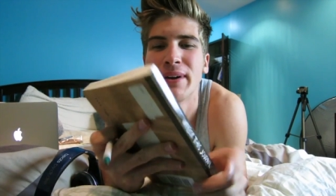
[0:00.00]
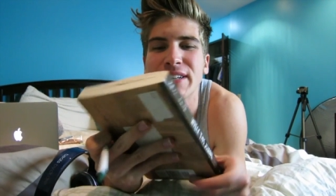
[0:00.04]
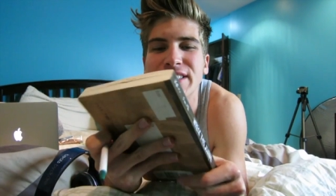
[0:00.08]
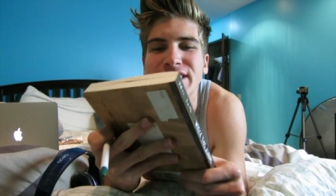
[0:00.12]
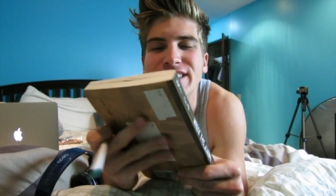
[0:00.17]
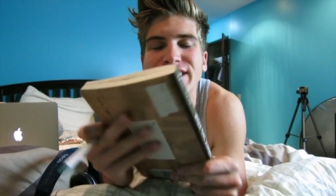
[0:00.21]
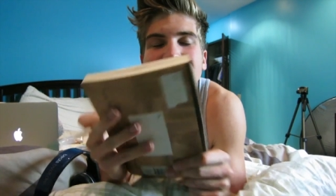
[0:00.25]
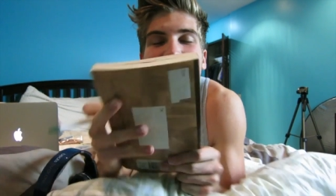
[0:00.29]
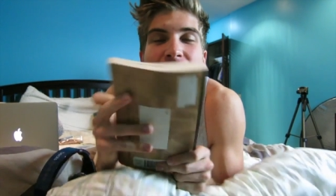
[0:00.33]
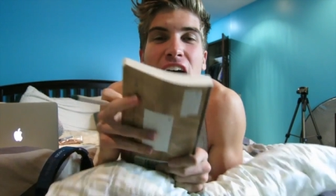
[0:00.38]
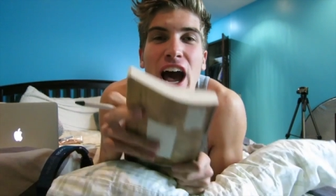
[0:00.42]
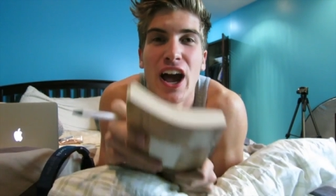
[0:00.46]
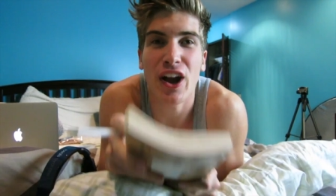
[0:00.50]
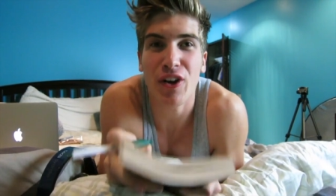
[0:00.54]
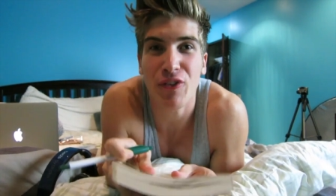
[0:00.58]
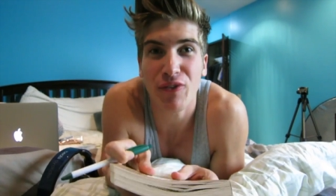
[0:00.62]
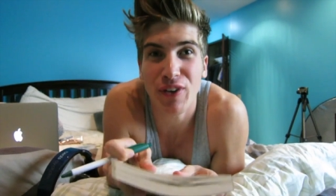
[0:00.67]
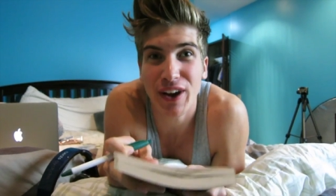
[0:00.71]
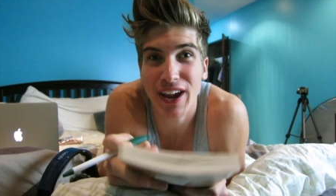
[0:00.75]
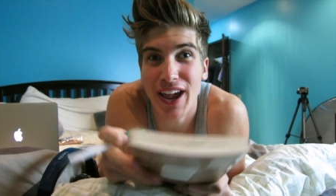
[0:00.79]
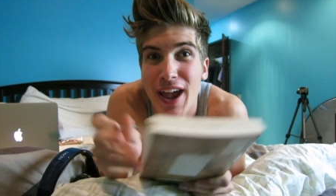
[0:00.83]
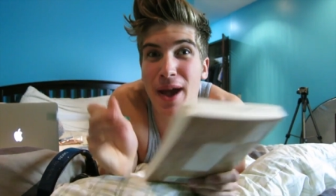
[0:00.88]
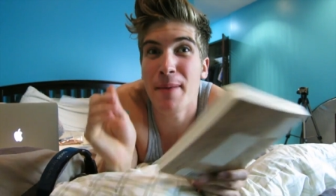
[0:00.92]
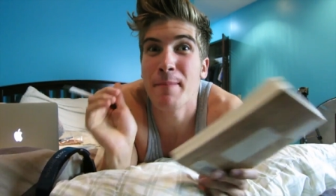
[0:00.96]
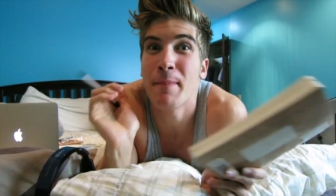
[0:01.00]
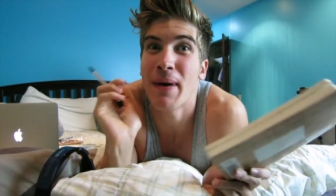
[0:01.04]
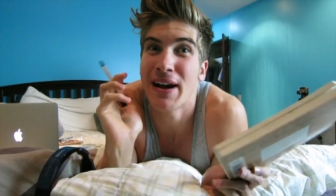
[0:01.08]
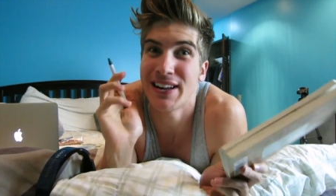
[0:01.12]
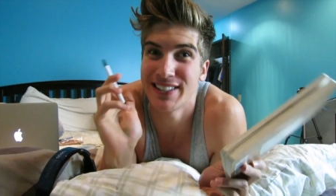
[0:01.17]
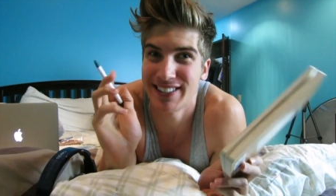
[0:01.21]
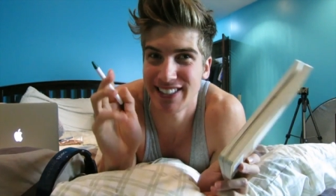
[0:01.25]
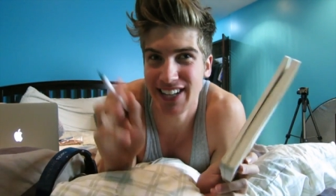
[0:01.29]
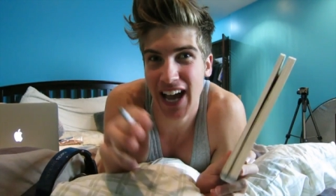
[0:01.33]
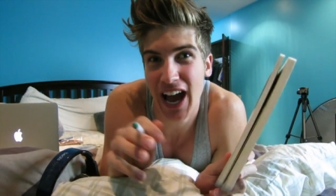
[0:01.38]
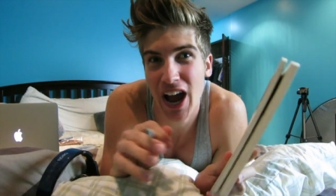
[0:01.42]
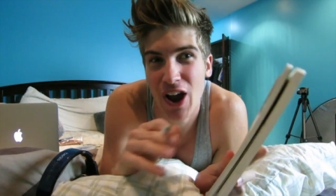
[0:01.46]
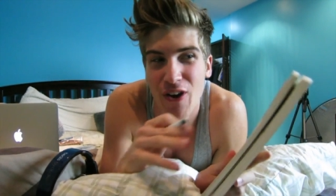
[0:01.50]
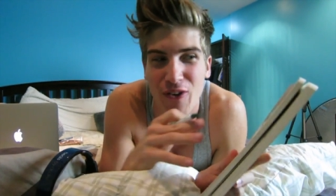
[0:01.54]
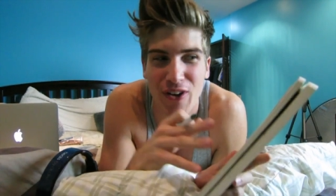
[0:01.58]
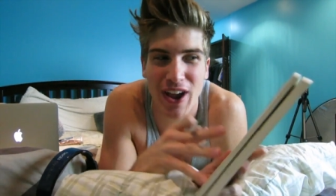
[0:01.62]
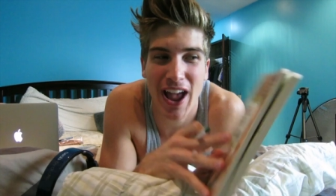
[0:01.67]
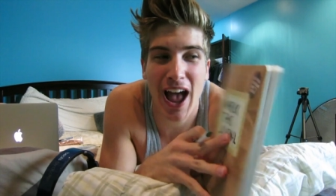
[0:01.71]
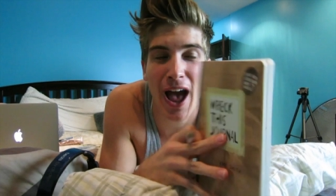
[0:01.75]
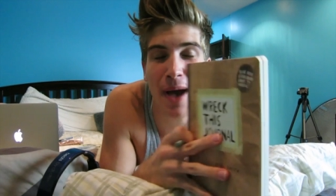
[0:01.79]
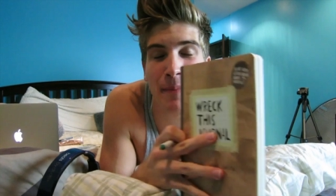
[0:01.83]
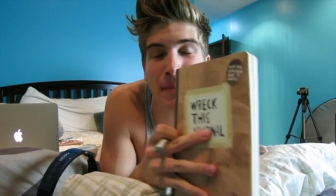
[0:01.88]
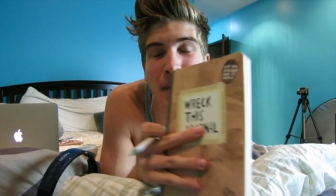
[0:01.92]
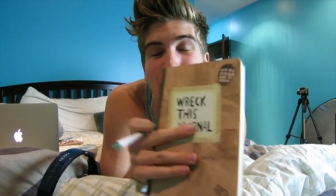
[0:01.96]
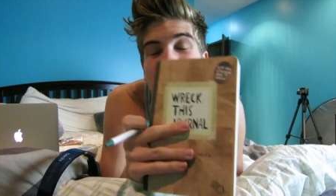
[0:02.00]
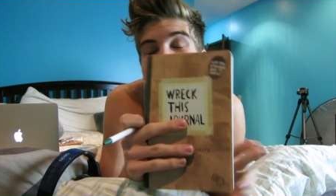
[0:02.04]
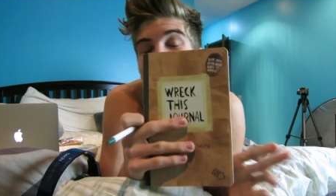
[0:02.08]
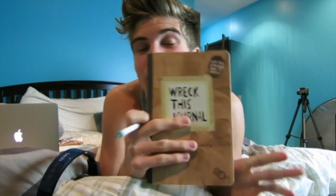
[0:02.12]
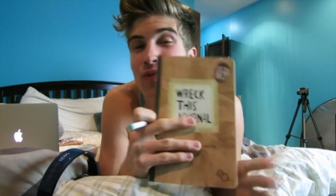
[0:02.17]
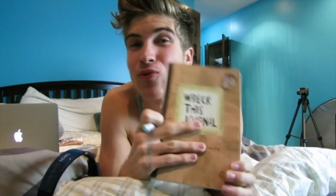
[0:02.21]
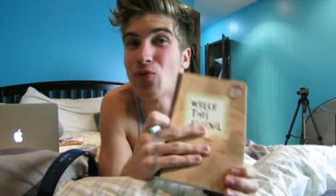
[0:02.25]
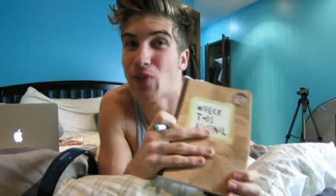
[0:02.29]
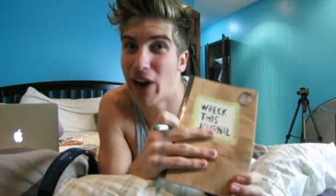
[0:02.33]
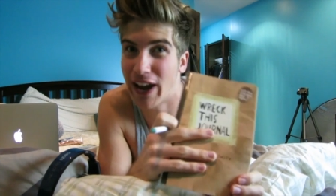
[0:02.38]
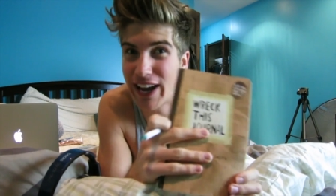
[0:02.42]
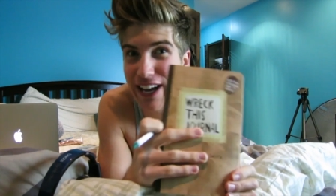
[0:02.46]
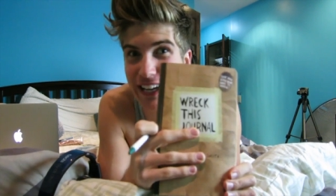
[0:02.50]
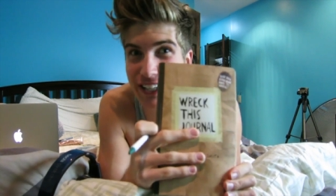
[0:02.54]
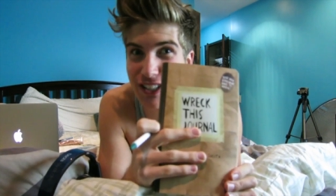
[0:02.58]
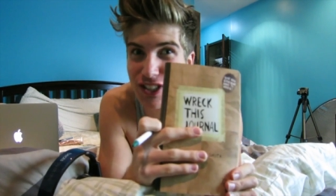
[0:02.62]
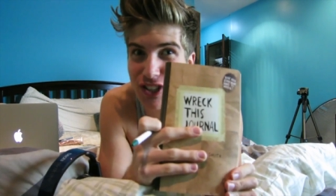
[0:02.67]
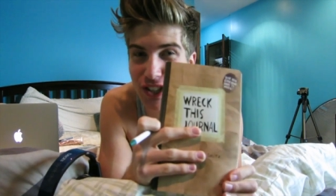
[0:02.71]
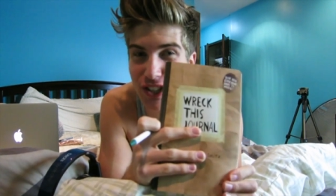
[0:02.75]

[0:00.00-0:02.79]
my diary, and by diary, I mean my record